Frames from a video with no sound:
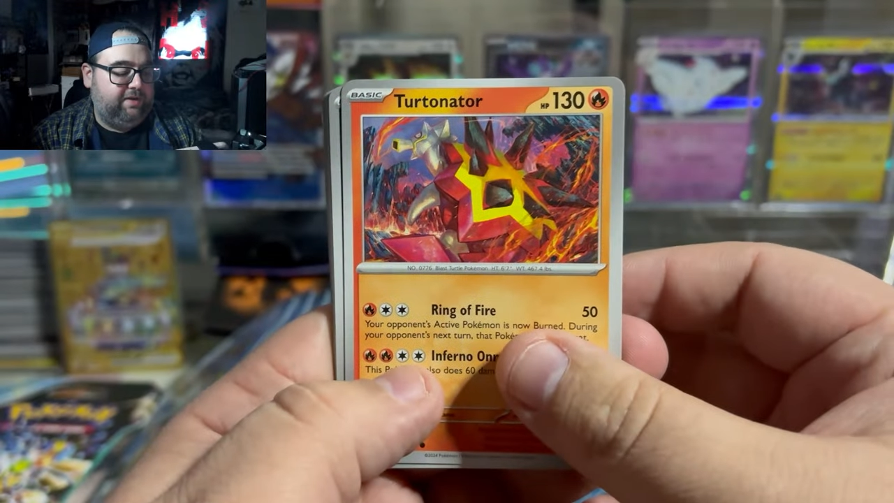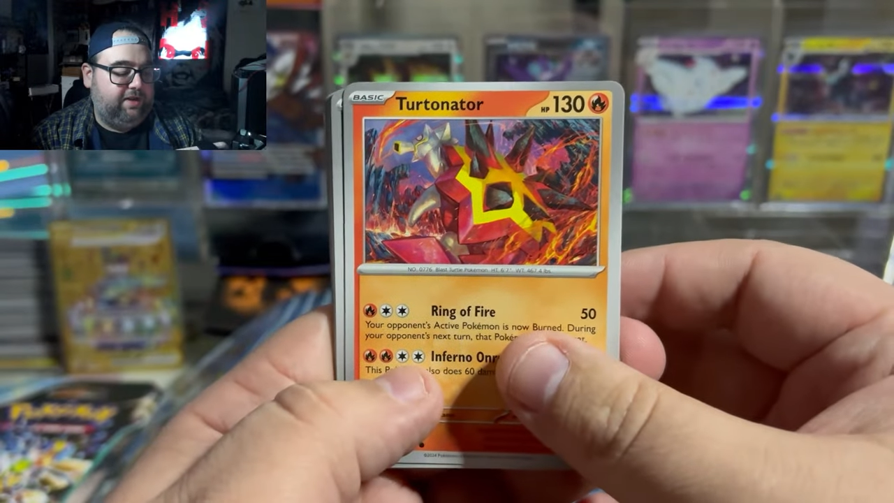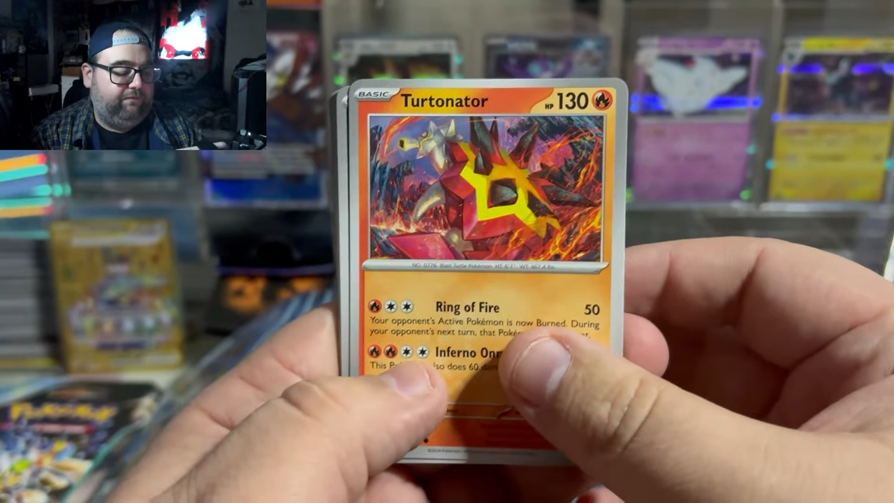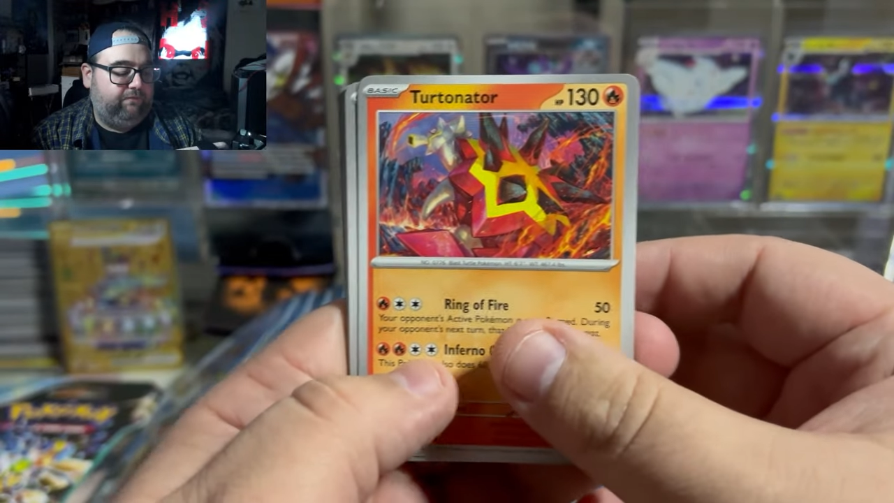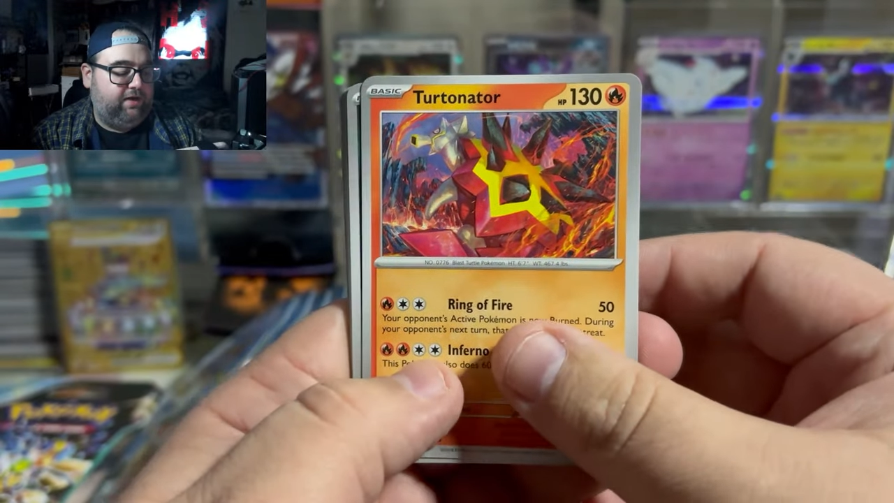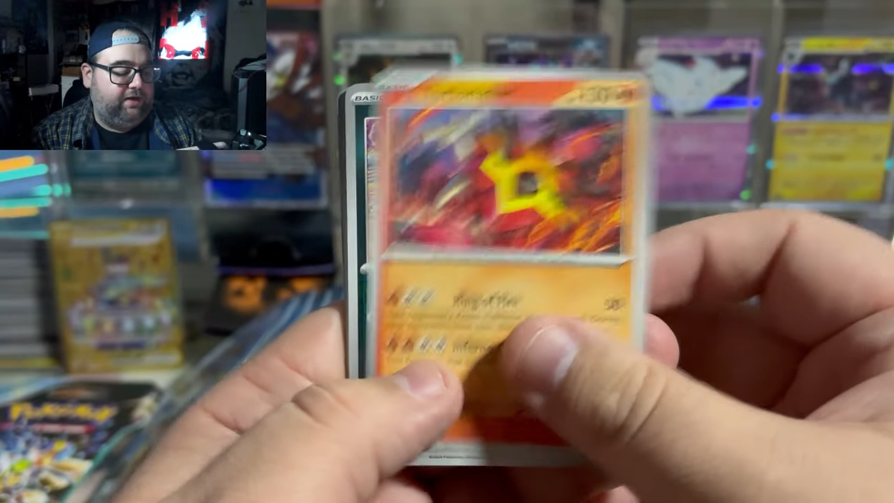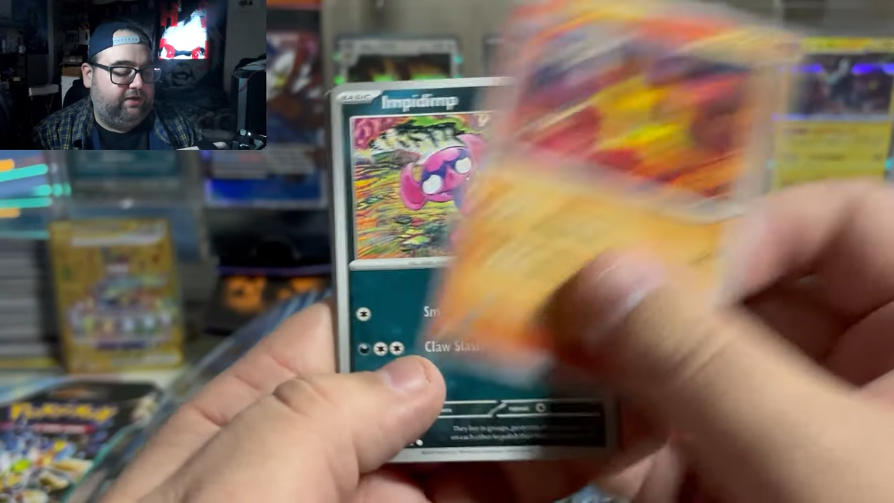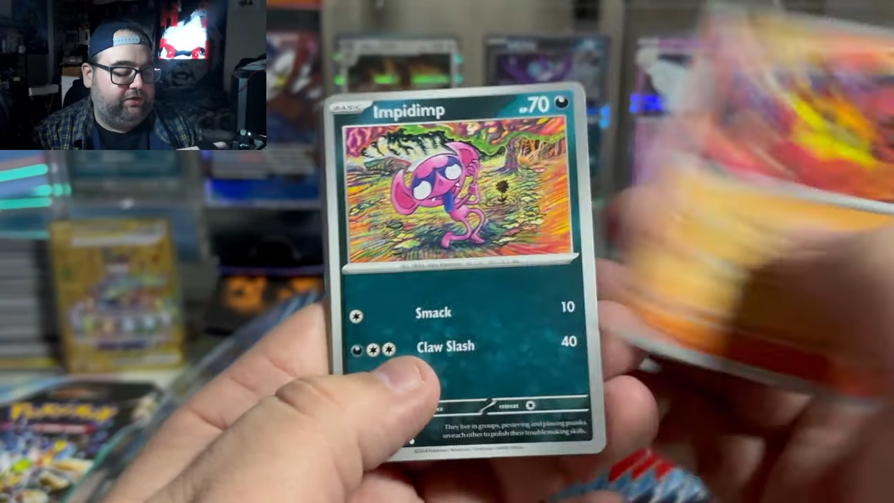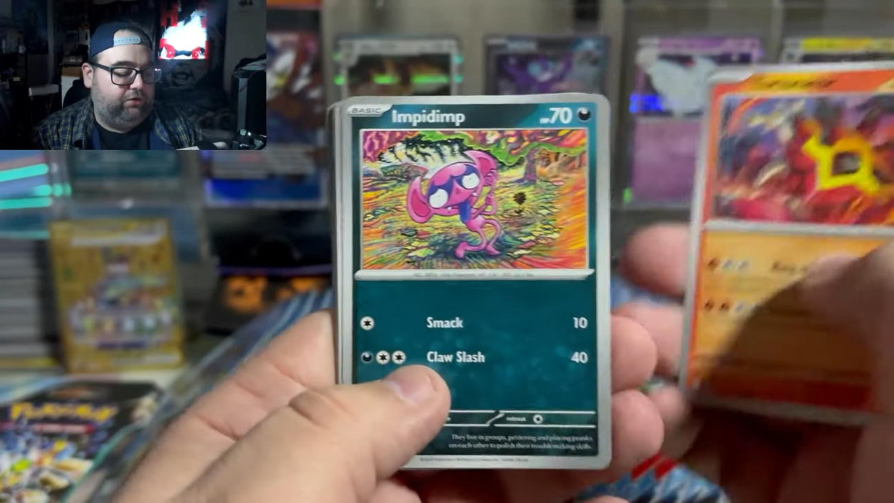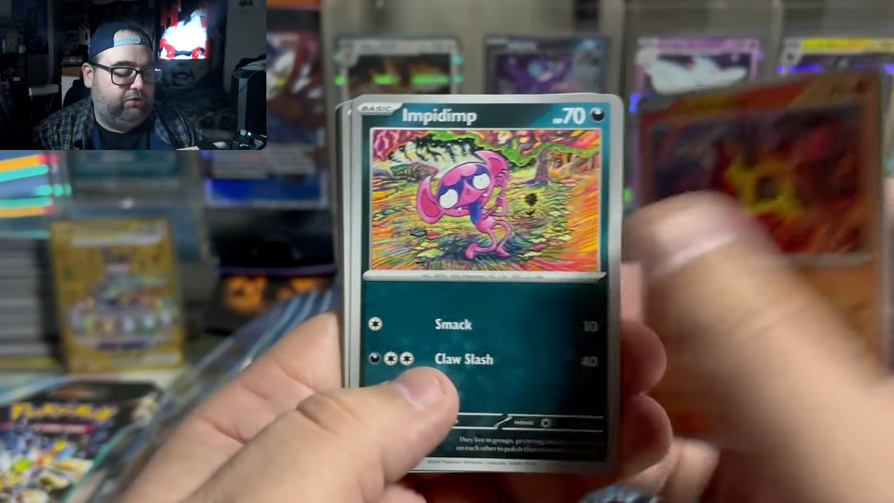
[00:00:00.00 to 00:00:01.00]
to be a
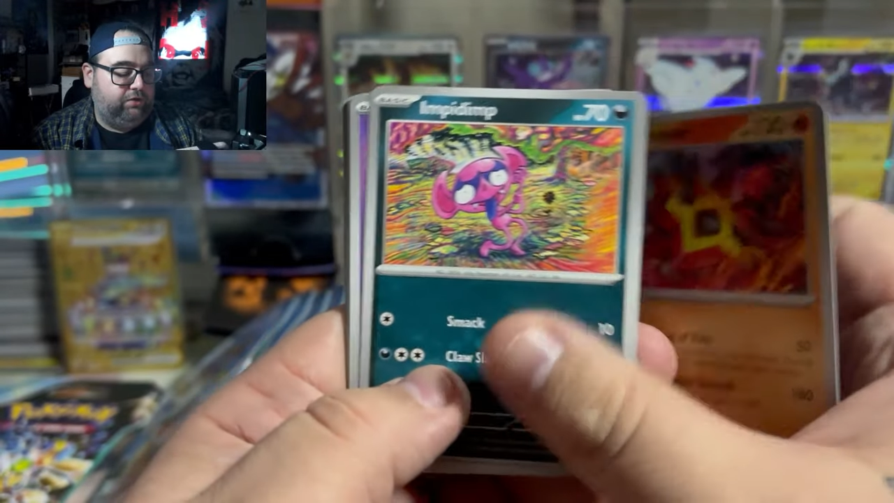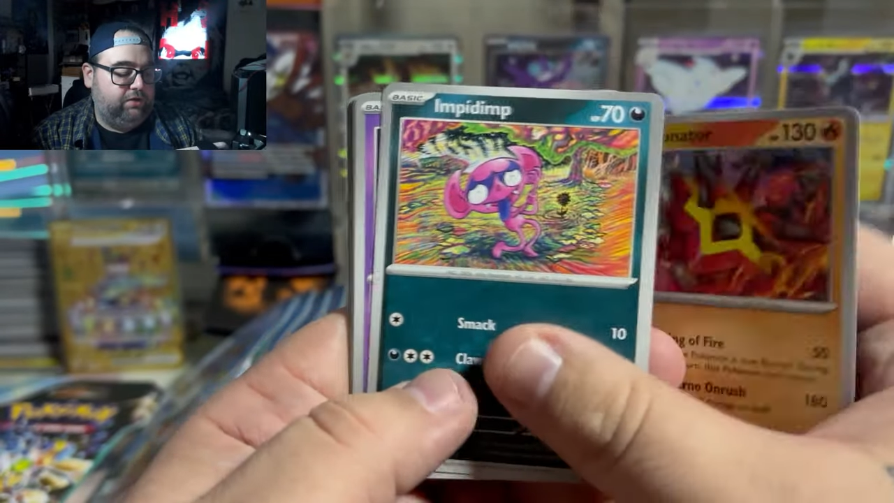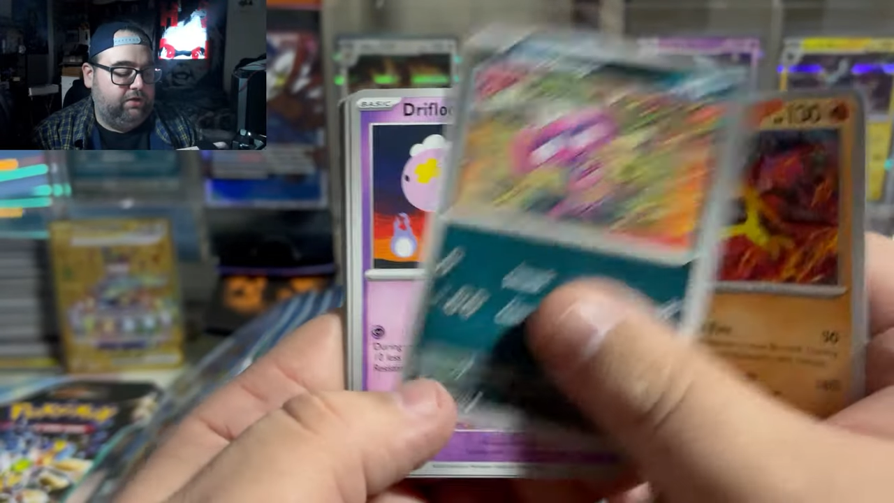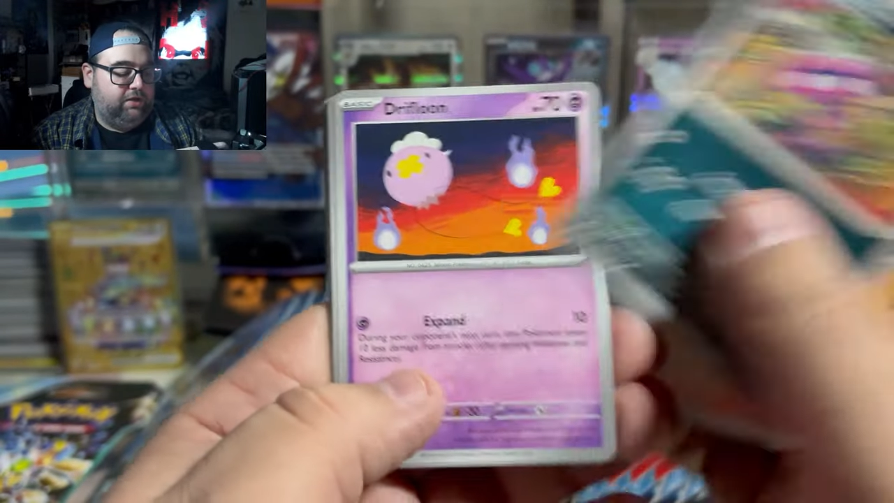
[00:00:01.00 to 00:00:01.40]
funny turtle